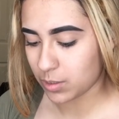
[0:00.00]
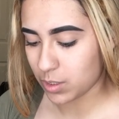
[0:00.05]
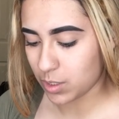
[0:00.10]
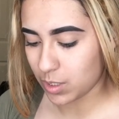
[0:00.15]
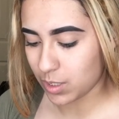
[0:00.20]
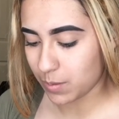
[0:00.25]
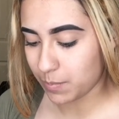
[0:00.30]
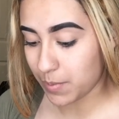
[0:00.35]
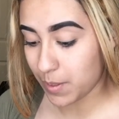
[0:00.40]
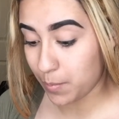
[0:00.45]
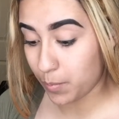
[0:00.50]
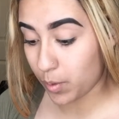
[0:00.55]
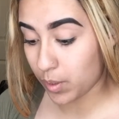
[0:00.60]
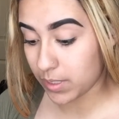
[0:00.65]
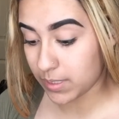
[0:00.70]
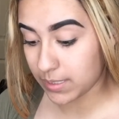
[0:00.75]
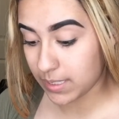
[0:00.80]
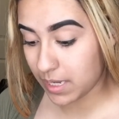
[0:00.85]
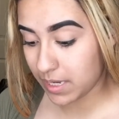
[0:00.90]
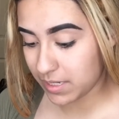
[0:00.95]
so you can be
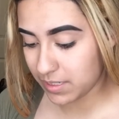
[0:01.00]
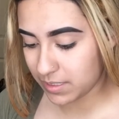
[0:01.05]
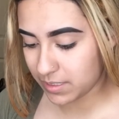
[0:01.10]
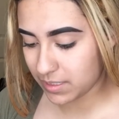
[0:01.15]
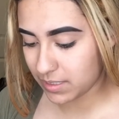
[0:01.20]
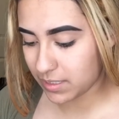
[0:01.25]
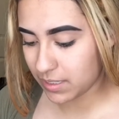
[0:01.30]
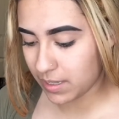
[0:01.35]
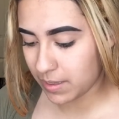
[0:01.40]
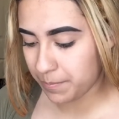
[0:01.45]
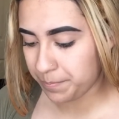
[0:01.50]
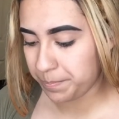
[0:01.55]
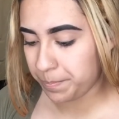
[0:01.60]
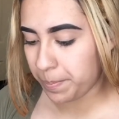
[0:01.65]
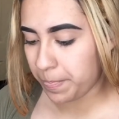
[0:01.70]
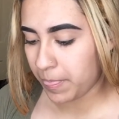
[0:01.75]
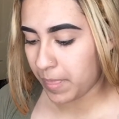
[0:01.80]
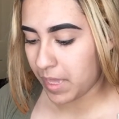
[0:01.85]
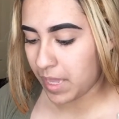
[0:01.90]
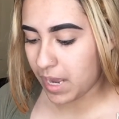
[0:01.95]
precise.
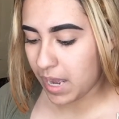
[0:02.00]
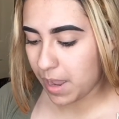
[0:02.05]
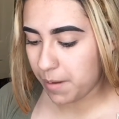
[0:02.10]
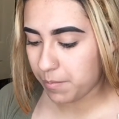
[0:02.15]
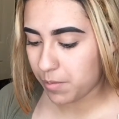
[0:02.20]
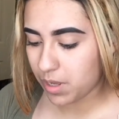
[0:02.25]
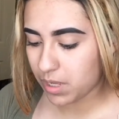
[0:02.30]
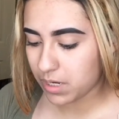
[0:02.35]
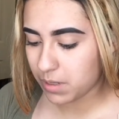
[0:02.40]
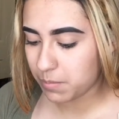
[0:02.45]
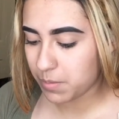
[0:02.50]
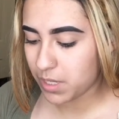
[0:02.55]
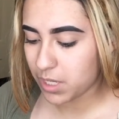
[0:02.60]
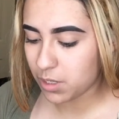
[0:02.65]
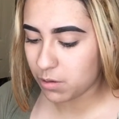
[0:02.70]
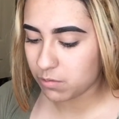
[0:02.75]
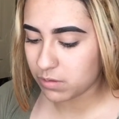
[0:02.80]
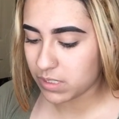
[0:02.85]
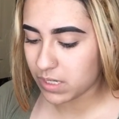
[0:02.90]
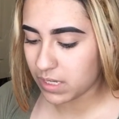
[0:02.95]
And I'm going to be
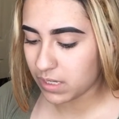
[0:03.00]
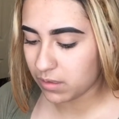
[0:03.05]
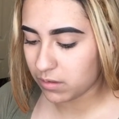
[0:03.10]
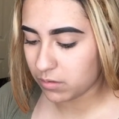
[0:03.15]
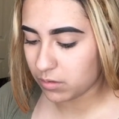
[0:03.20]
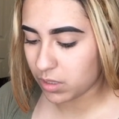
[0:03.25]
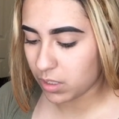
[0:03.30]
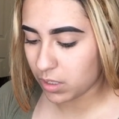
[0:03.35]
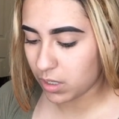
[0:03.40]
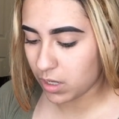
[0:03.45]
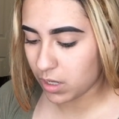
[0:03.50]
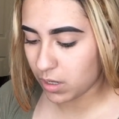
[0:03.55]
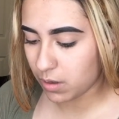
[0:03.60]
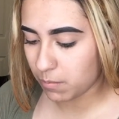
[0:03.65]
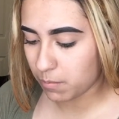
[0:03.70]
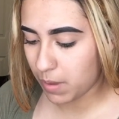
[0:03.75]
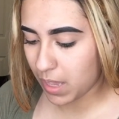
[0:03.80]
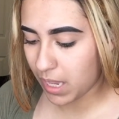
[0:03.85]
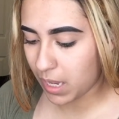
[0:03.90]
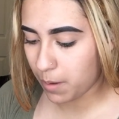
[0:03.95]
using
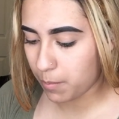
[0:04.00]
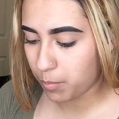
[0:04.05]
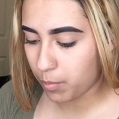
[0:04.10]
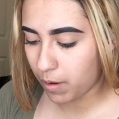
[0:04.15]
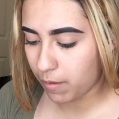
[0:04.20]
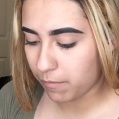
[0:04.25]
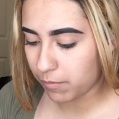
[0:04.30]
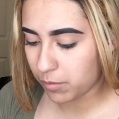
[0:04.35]
the Makeup